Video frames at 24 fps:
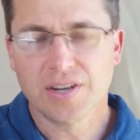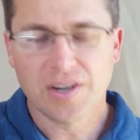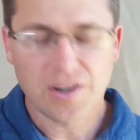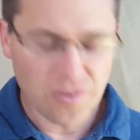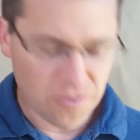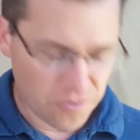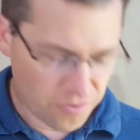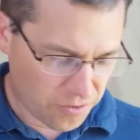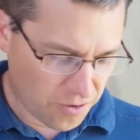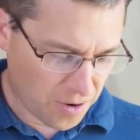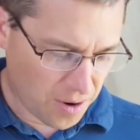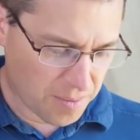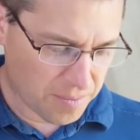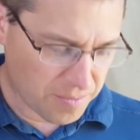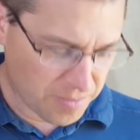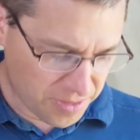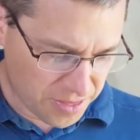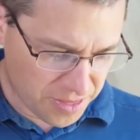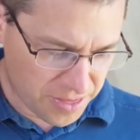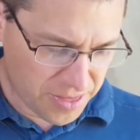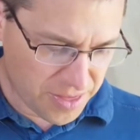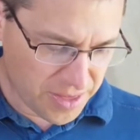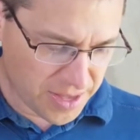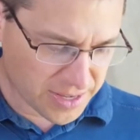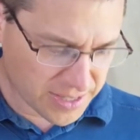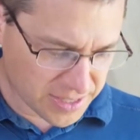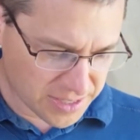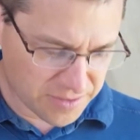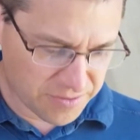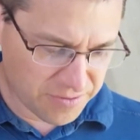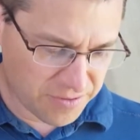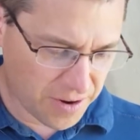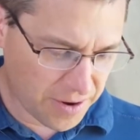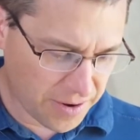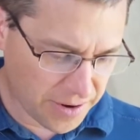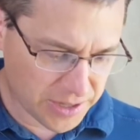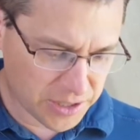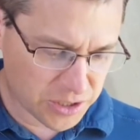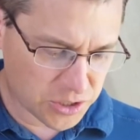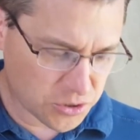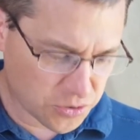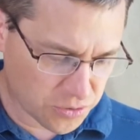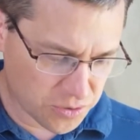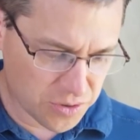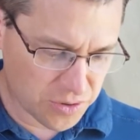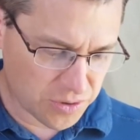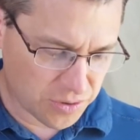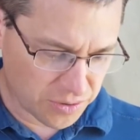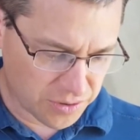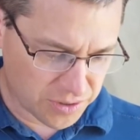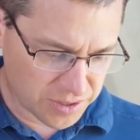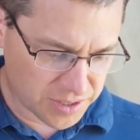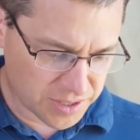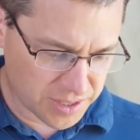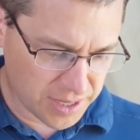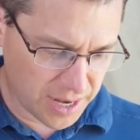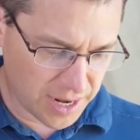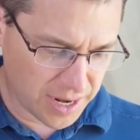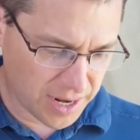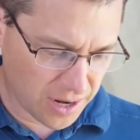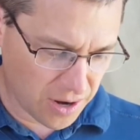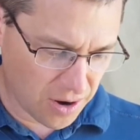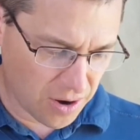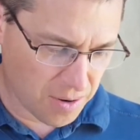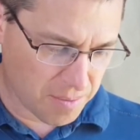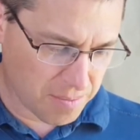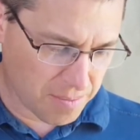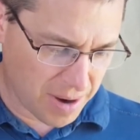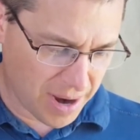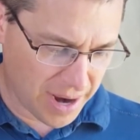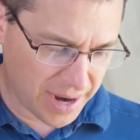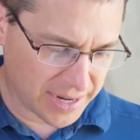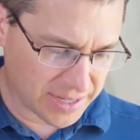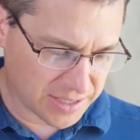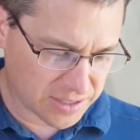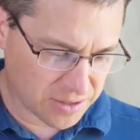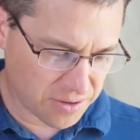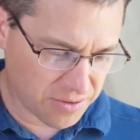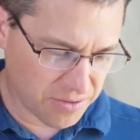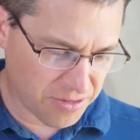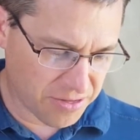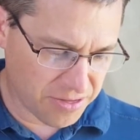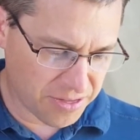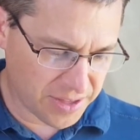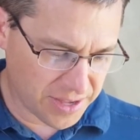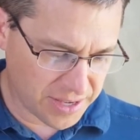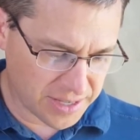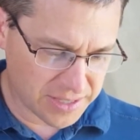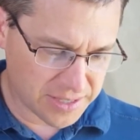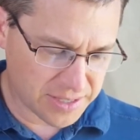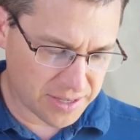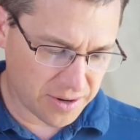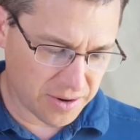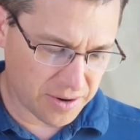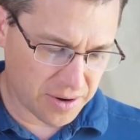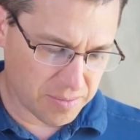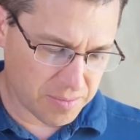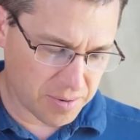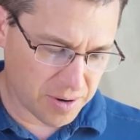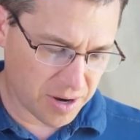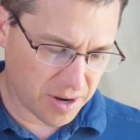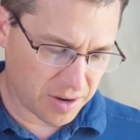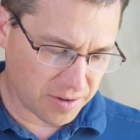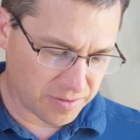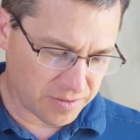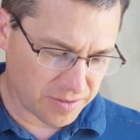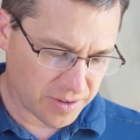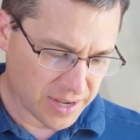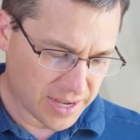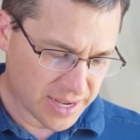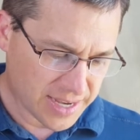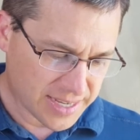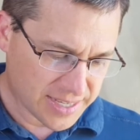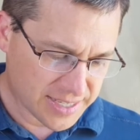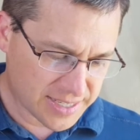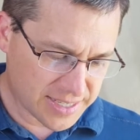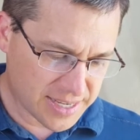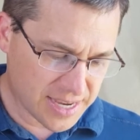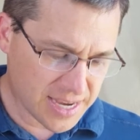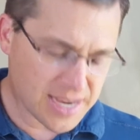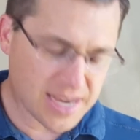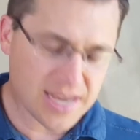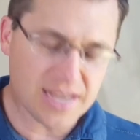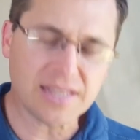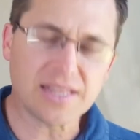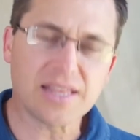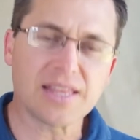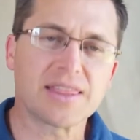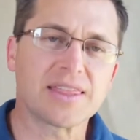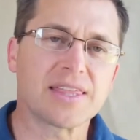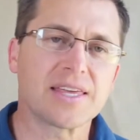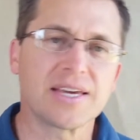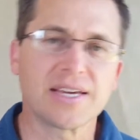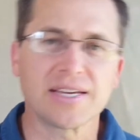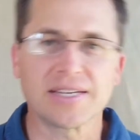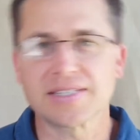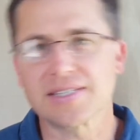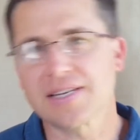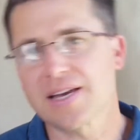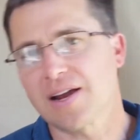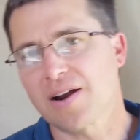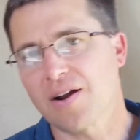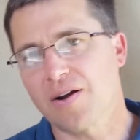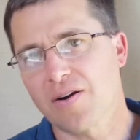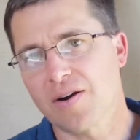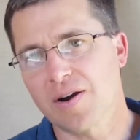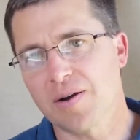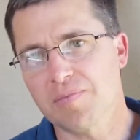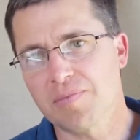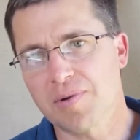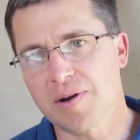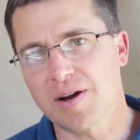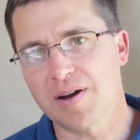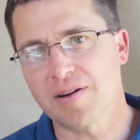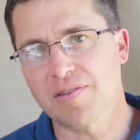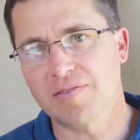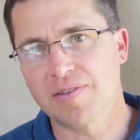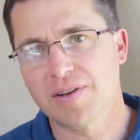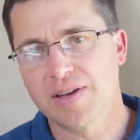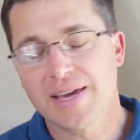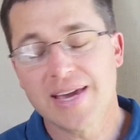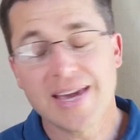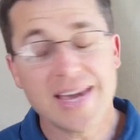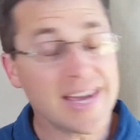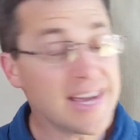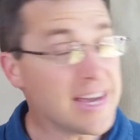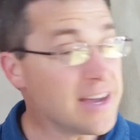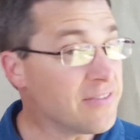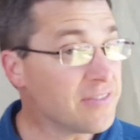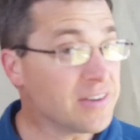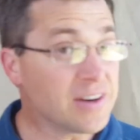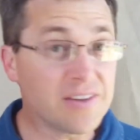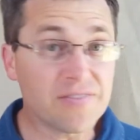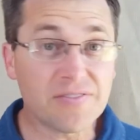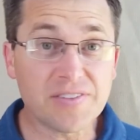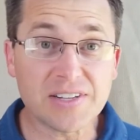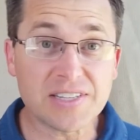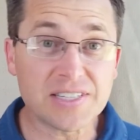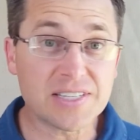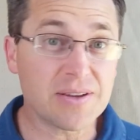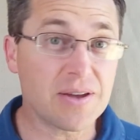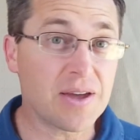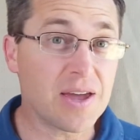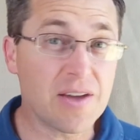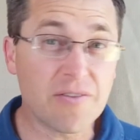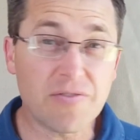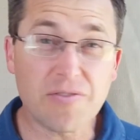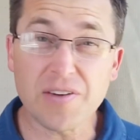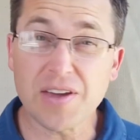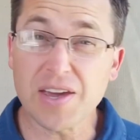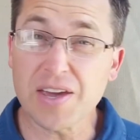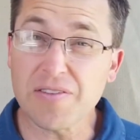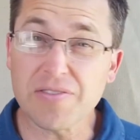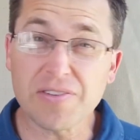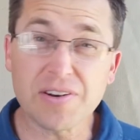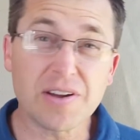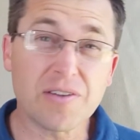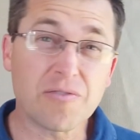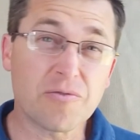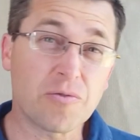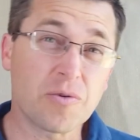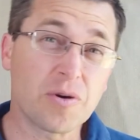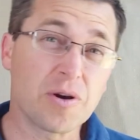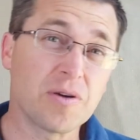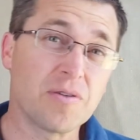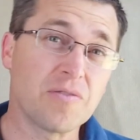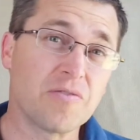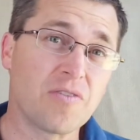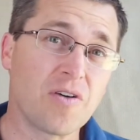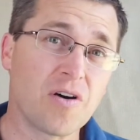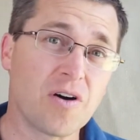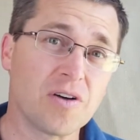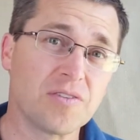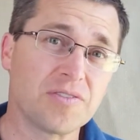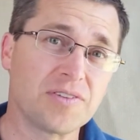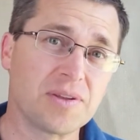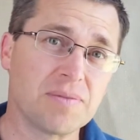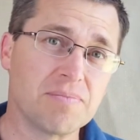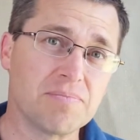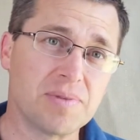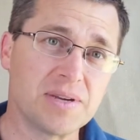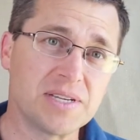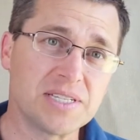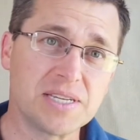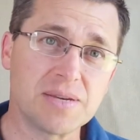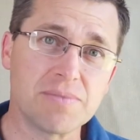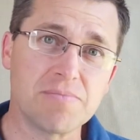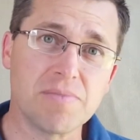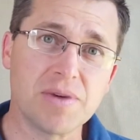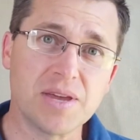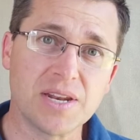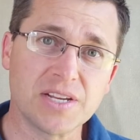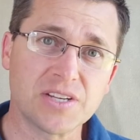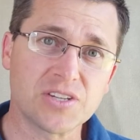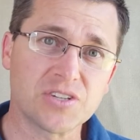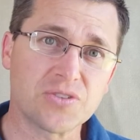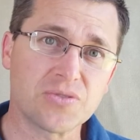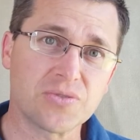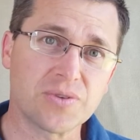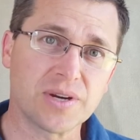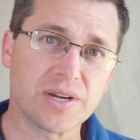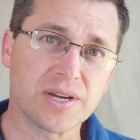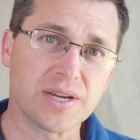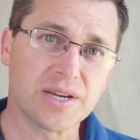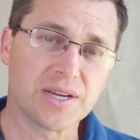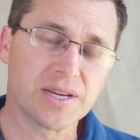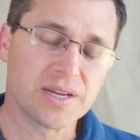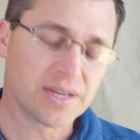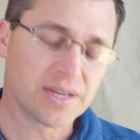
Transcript: from this very truth, setting our minds on things that are above, seeking the things that are above. Even if it's if even if we're involved in busy ministry,